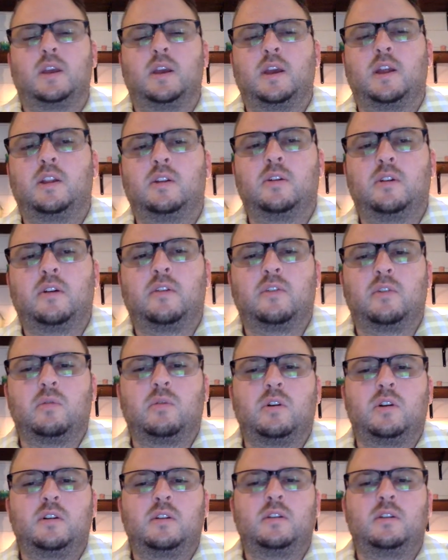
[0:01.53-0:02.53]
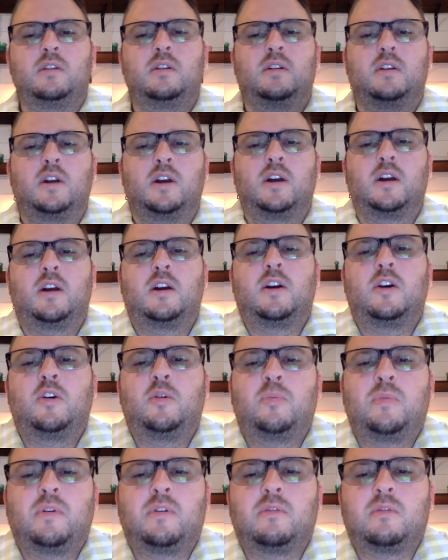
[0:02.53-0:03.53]
Hello, everyone.
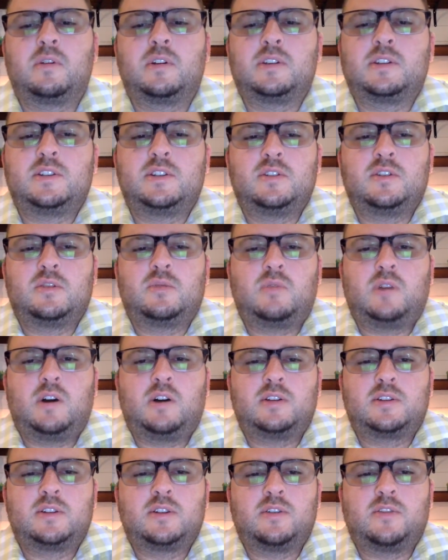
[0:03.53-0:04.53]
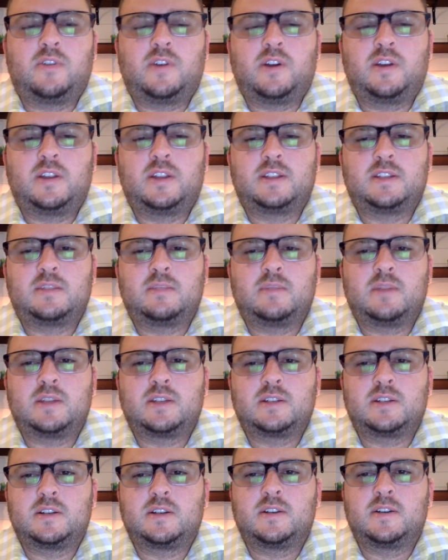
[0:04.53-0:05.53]
Hope everyone's doing well so far this
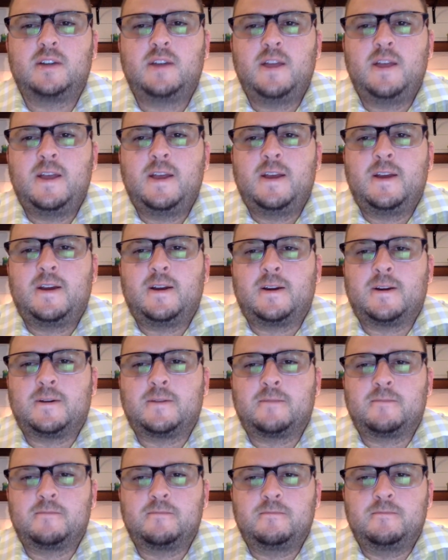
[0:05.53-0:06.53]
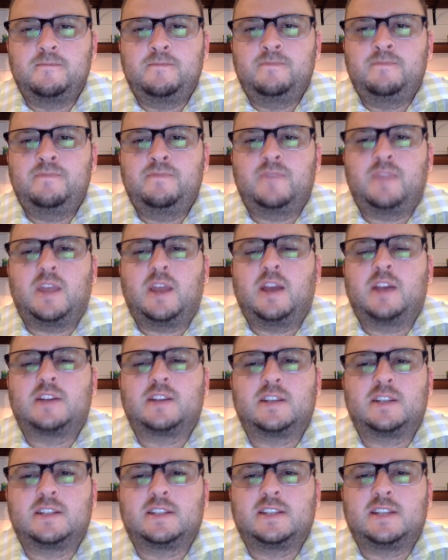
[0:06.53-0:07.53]
semester. As
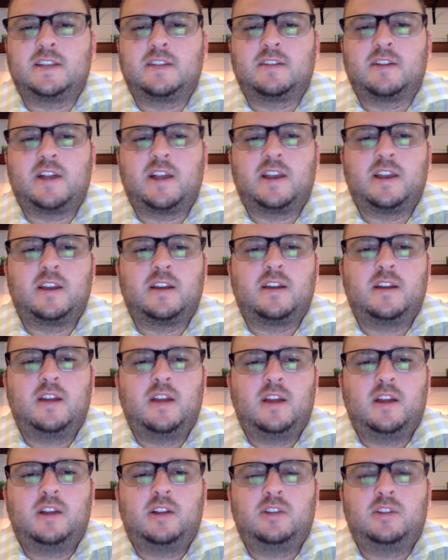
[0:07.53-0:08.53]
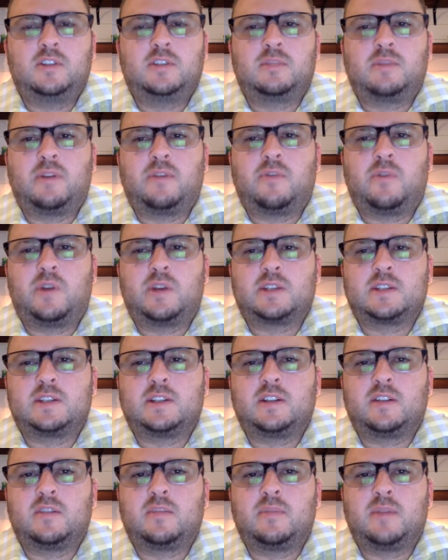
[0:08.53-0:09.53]
you can see, I'm kind of losing my voice a
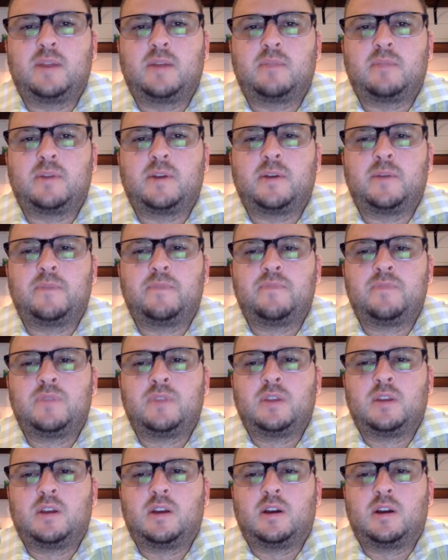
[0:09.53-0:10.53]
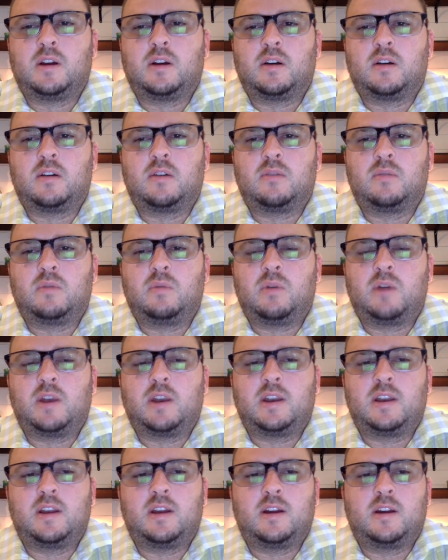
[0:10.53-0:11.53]
little bit, but we
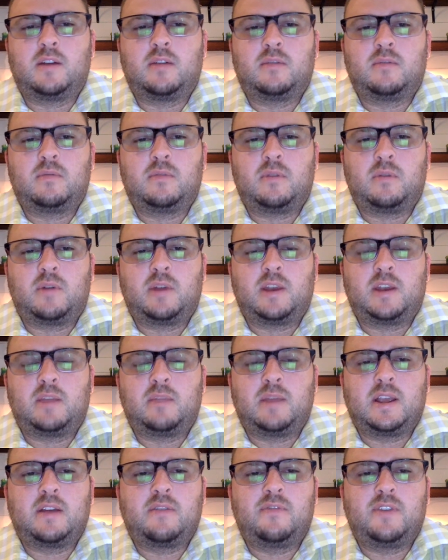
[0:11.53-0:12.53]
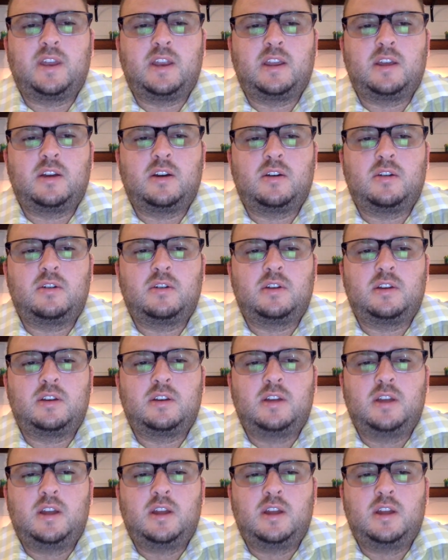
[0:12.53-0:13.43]
wanted to make a video and